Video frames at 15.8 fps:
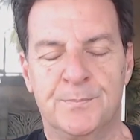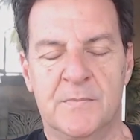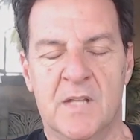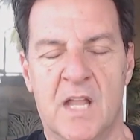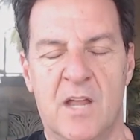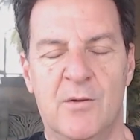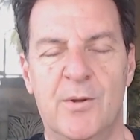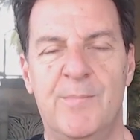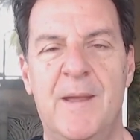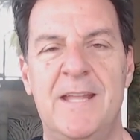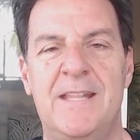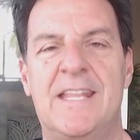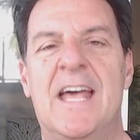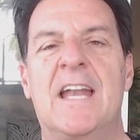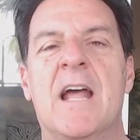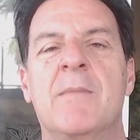I repeat
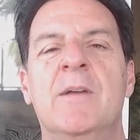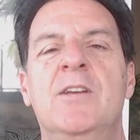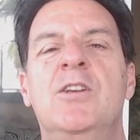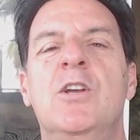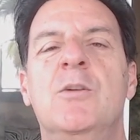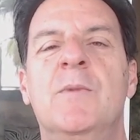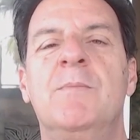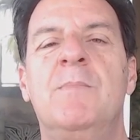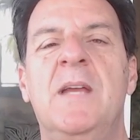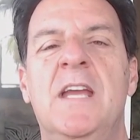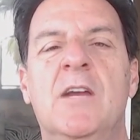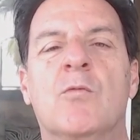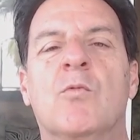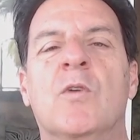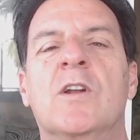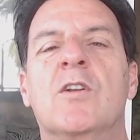that. I'm a human
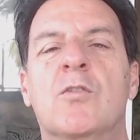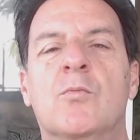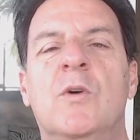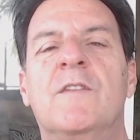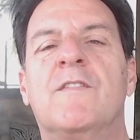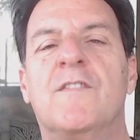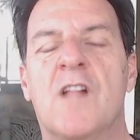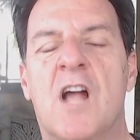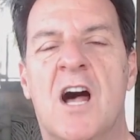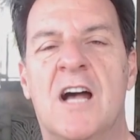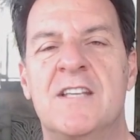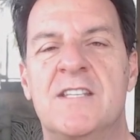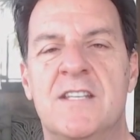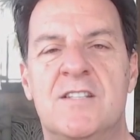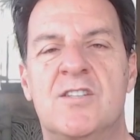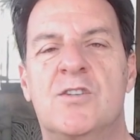being riddled with
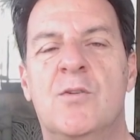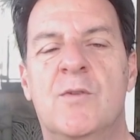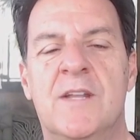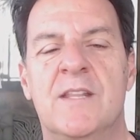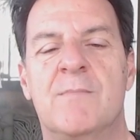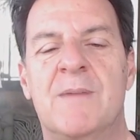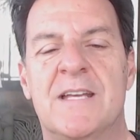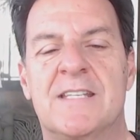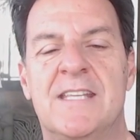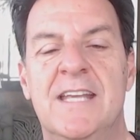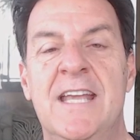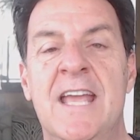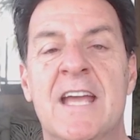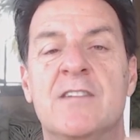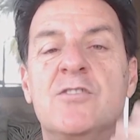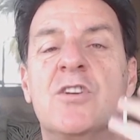flaws that's doing the best they
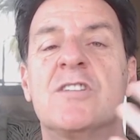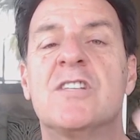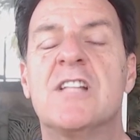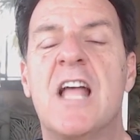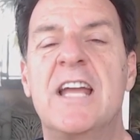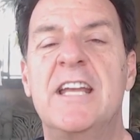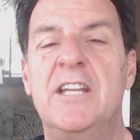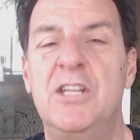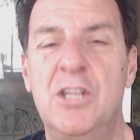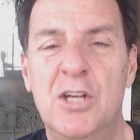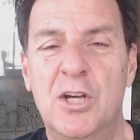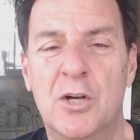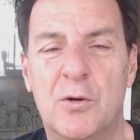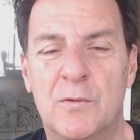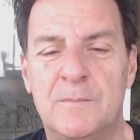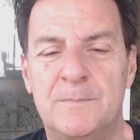can, just like
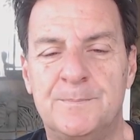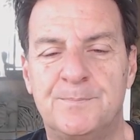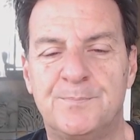you.